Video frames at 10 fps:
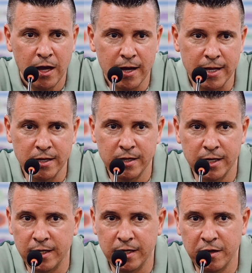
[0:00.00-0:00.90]

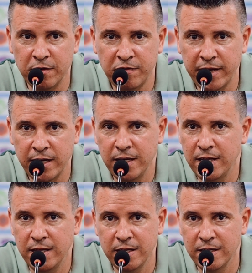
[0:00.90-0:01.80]
And
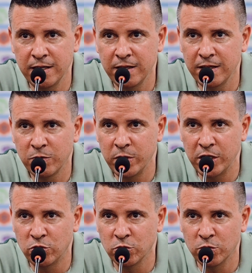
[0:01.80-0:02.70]
finally, we
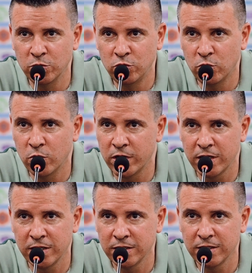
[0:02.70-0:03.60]
need to
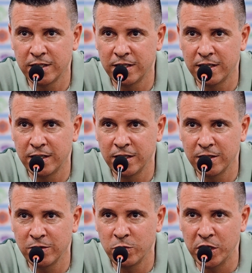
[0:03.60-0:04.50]
work.
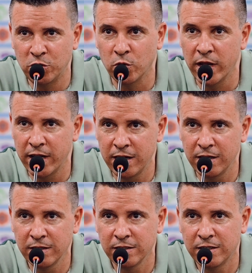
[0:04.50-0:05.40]
We need to
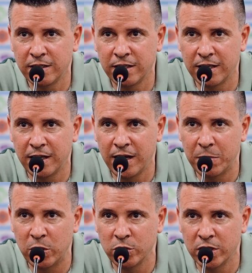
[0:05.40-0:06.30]
learn
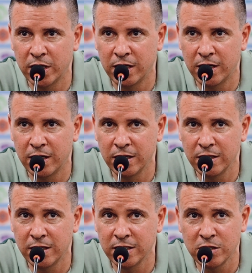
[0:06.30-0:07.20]
about
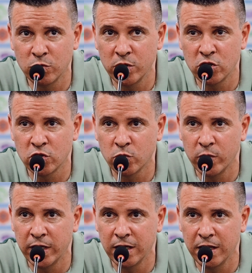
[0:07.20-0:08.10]
the situation
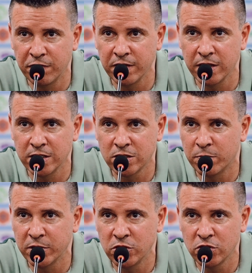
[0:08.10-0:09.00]
we live in this
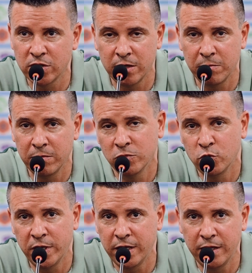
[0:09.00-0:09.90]
competition and
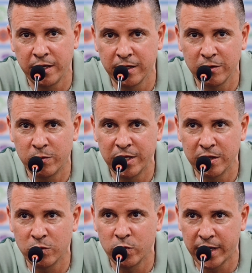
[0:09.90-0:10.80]
to be ready
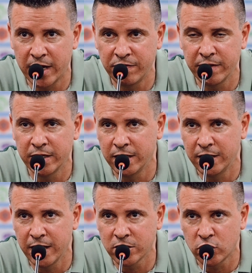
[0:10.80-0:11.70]
when we have the
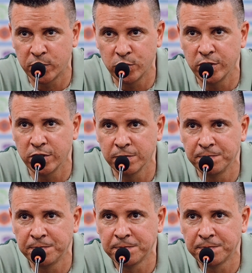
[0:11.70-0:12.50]
next opportunity.